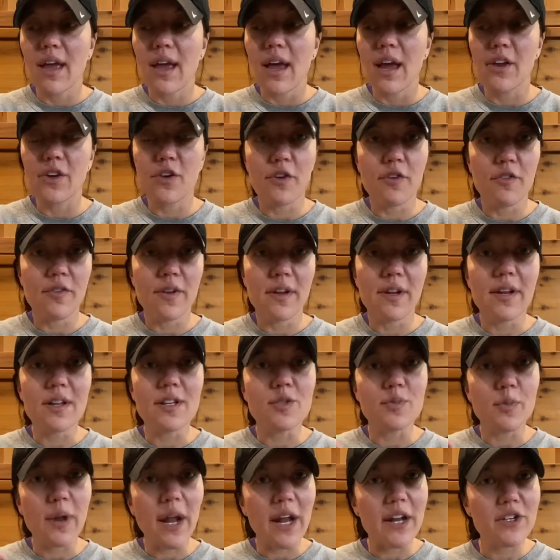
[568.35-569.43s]
and your
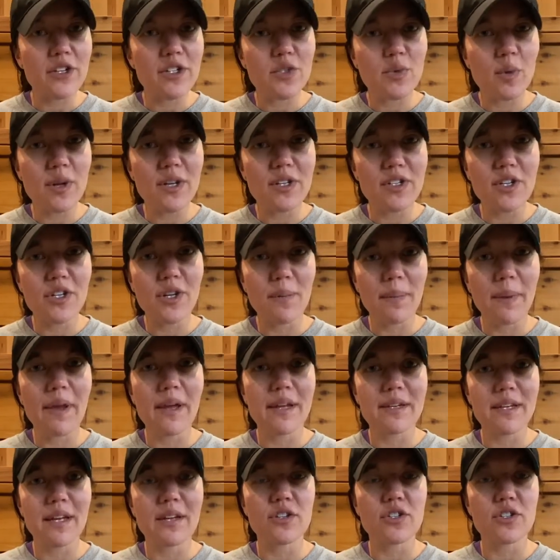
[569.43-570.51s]
fitness, but I just want you to pay
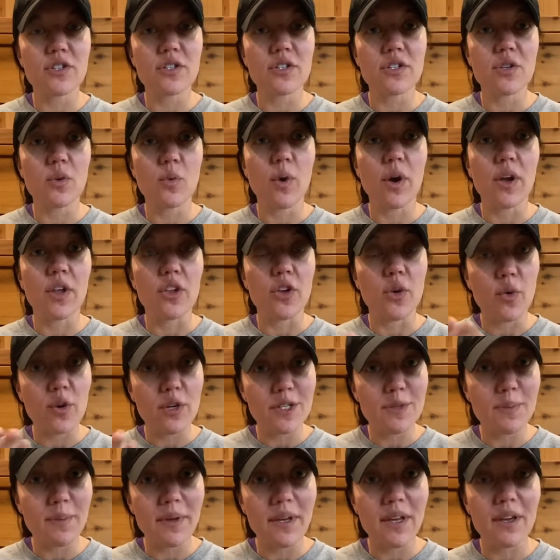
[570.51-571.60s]
attention to what you're
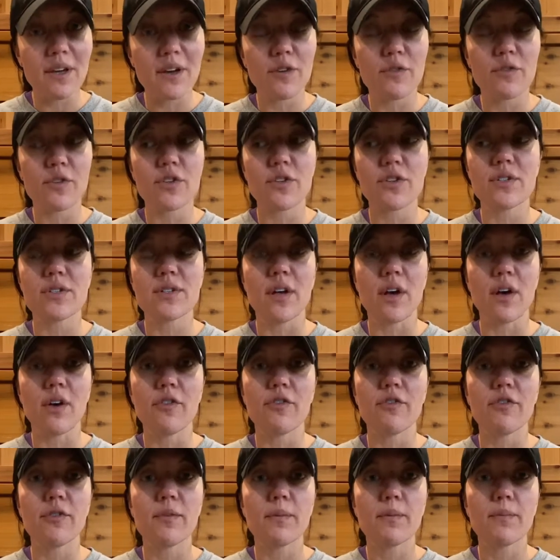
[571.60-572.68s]
speaking over
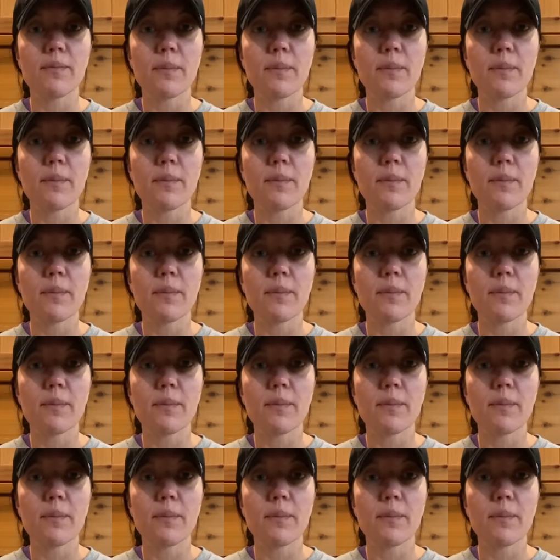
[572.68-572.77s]
yourself